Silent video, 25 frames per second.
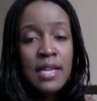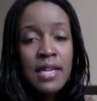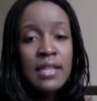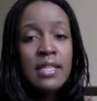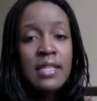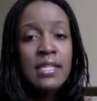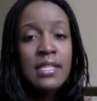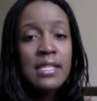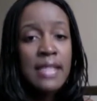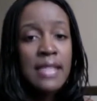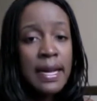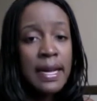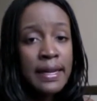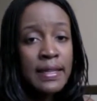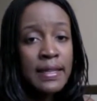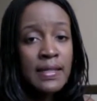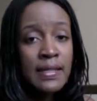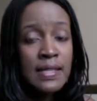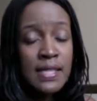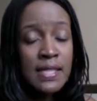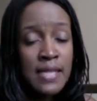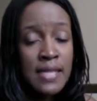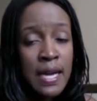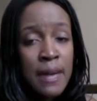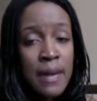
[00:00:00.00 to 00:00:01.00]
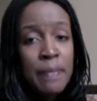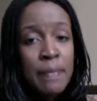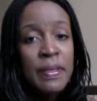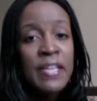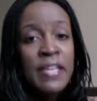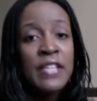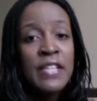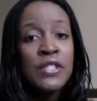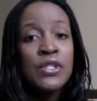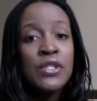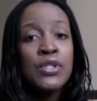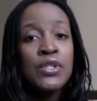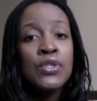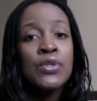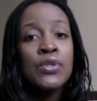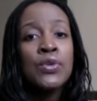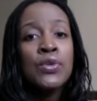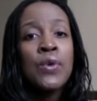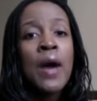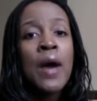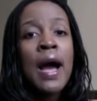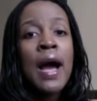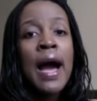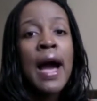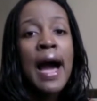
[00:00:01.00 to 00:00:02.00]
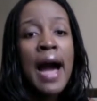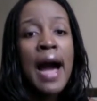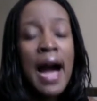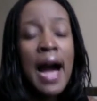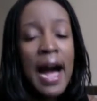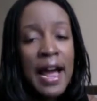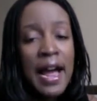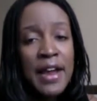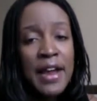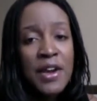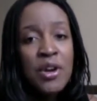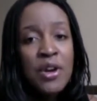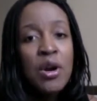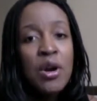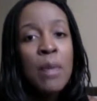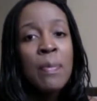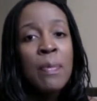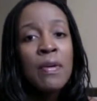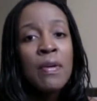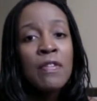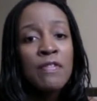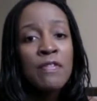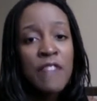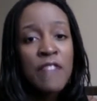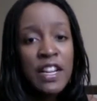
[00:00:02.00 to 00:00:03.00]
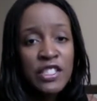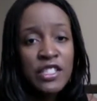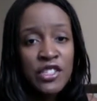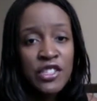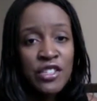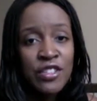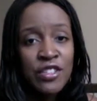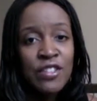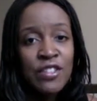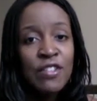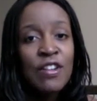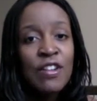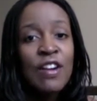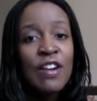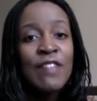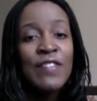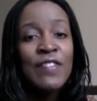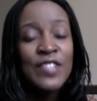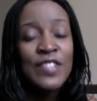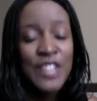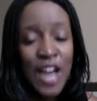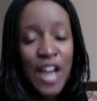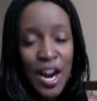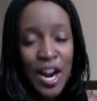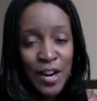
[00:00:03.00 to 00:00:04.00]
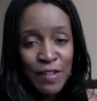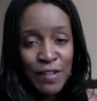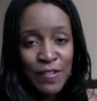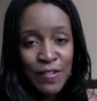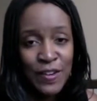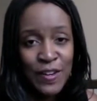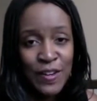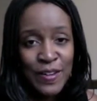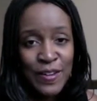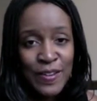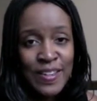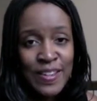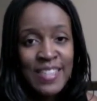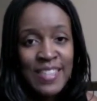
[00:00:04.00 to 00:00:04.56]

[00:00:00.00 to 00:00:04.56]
The second step is to hire a professional photographer.